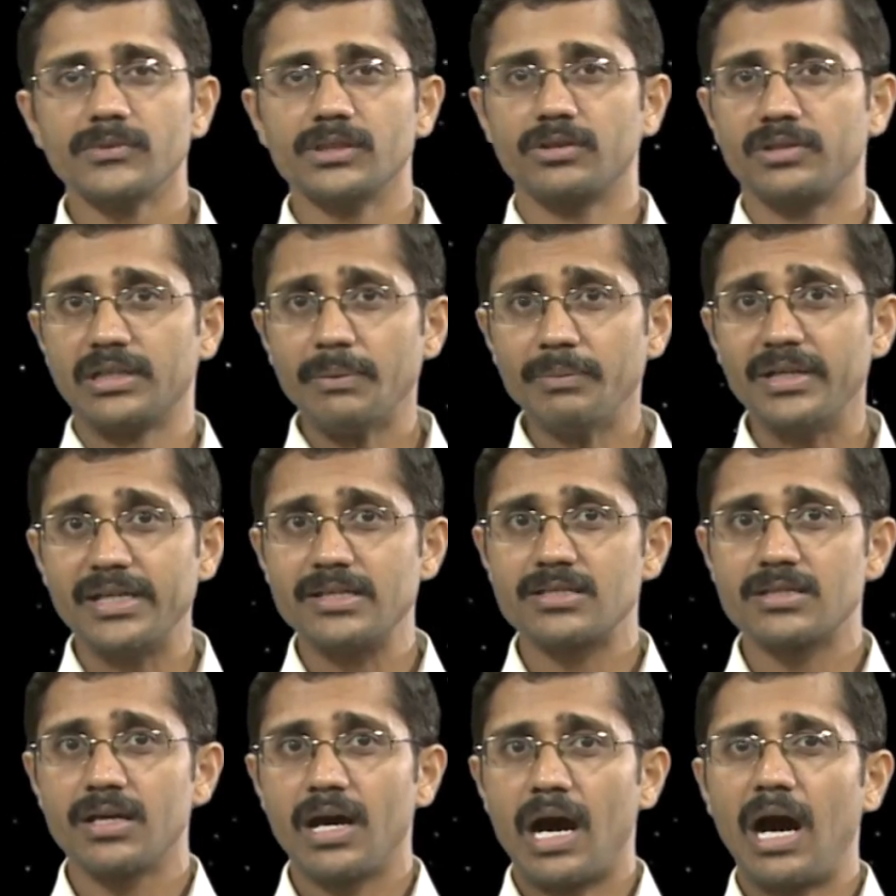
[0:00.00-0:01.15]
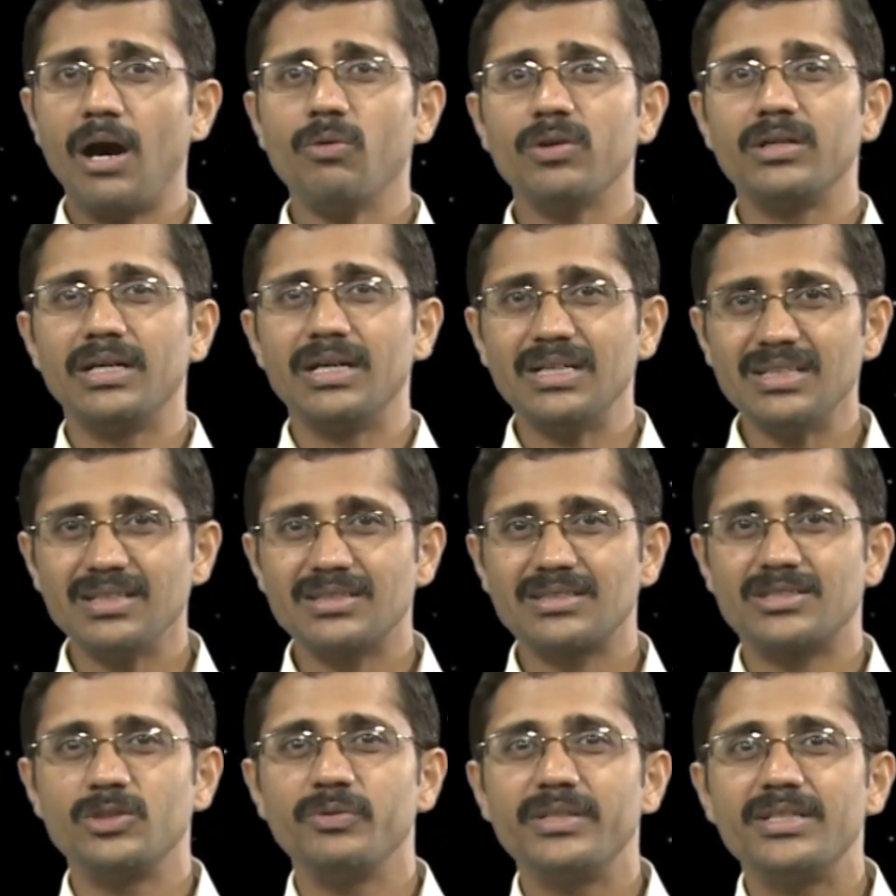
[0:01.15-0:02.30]
Now, the trouble is, how on earth
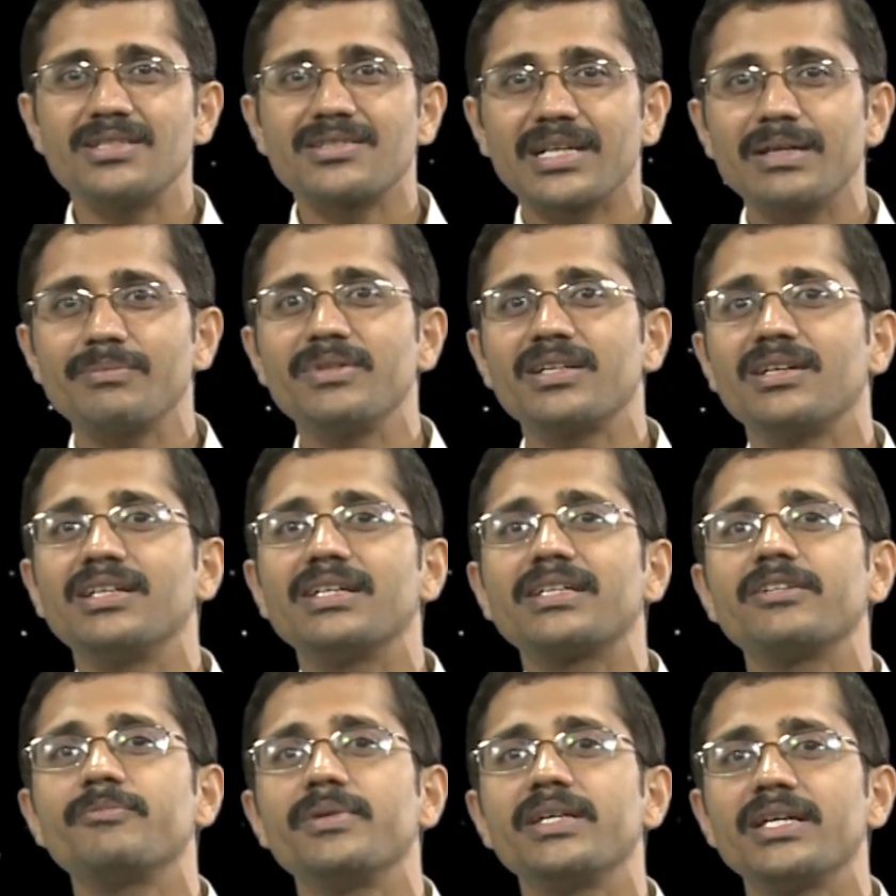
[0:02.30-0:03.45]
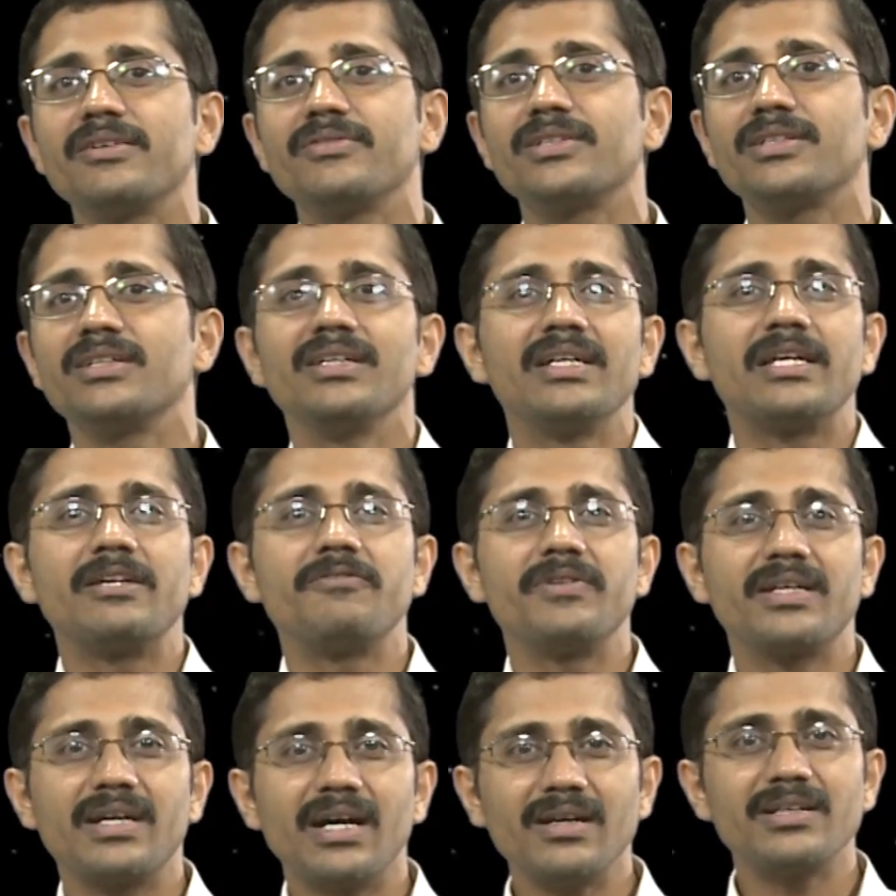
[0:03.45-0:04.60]
do we describe their collective behavior if we
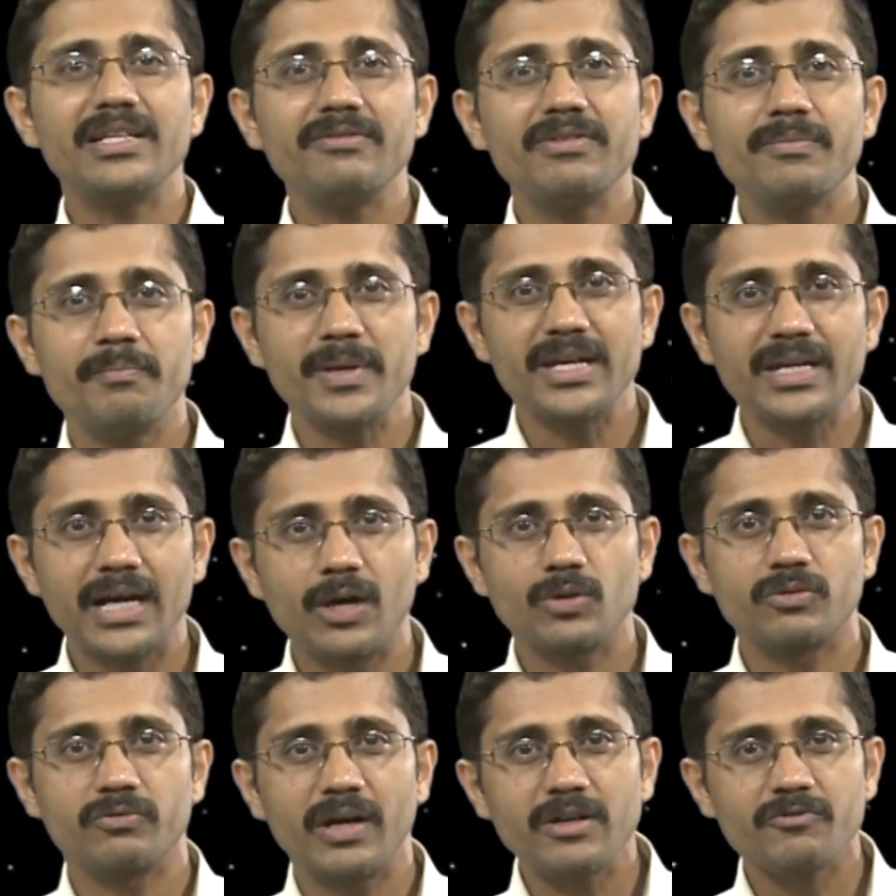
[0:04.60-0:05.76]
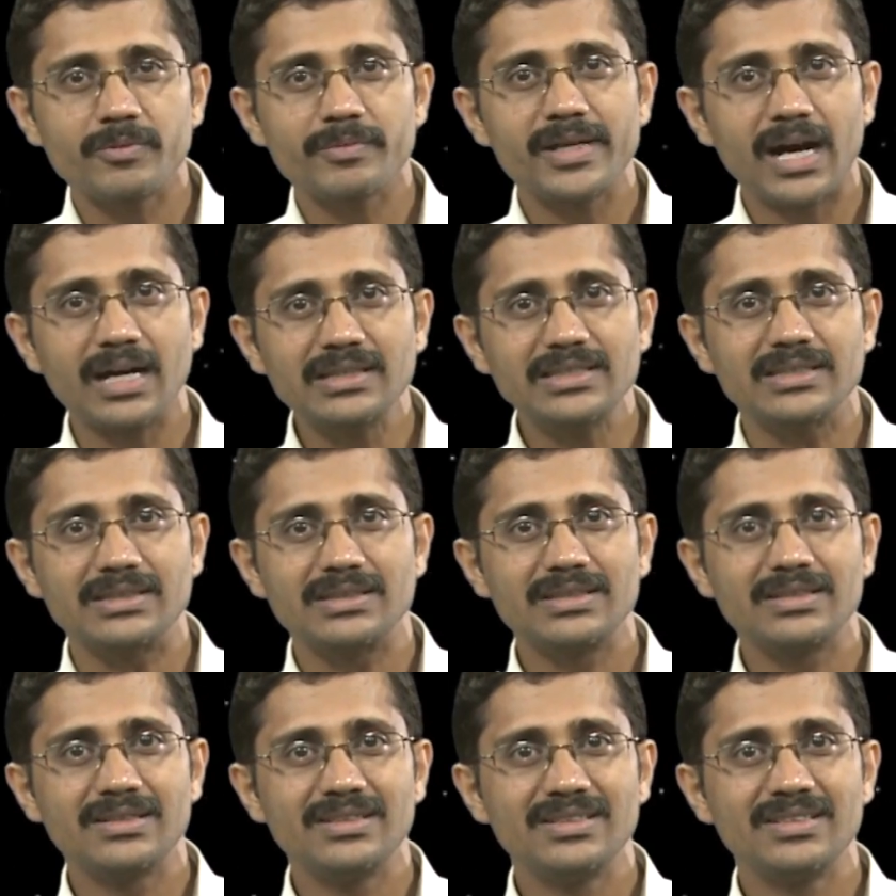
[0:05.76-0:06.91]
can't even make out one from the other?
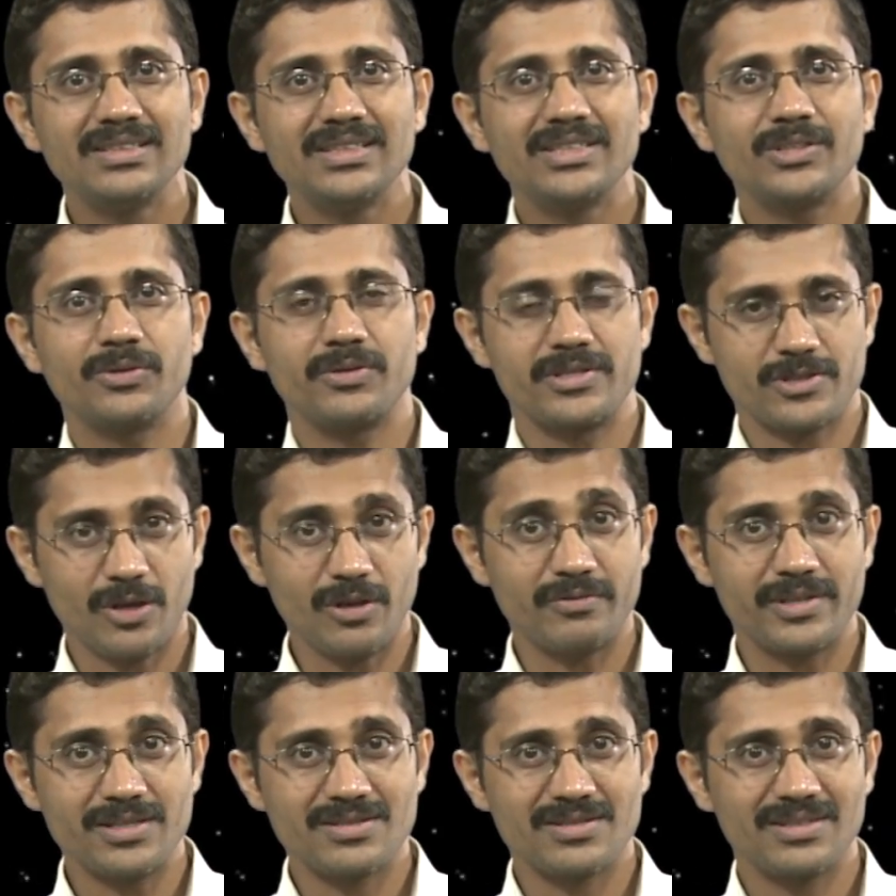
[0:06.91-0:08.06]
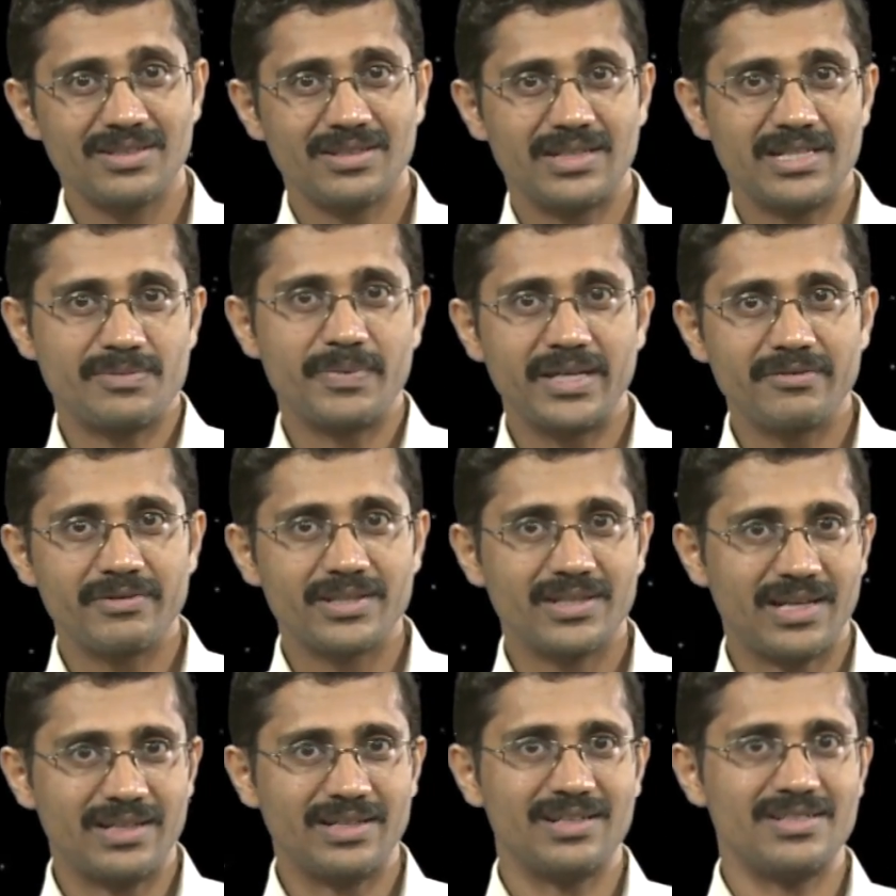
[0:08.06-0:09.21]
To resolve this, let us begin with an
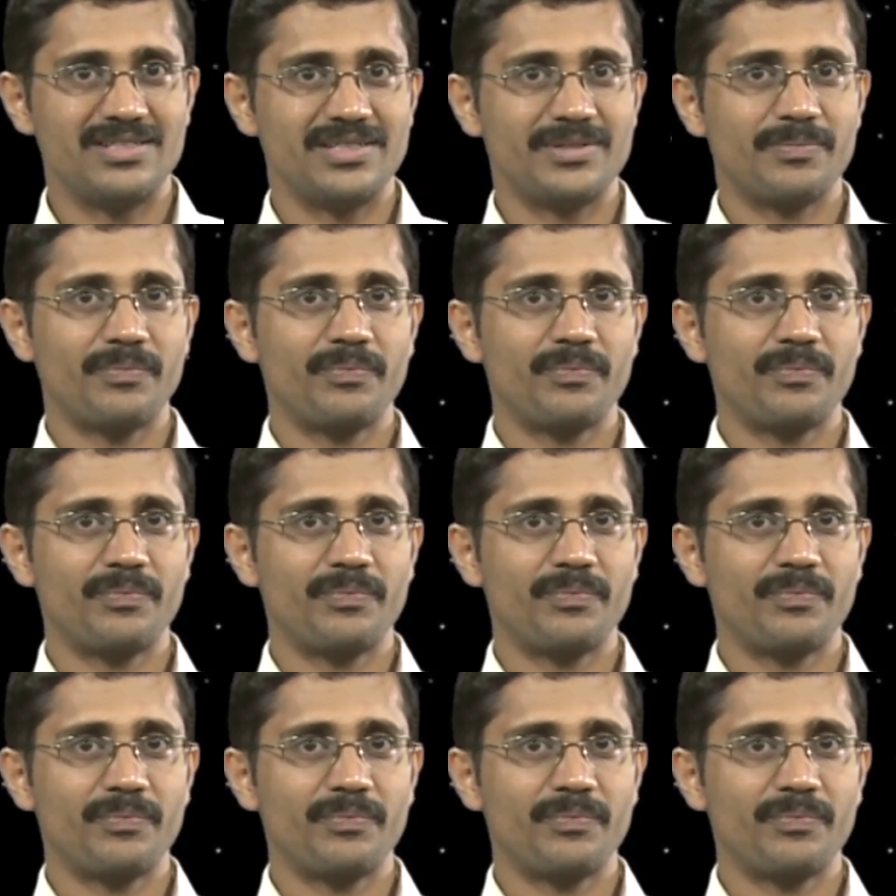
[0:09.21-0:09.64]
analogy.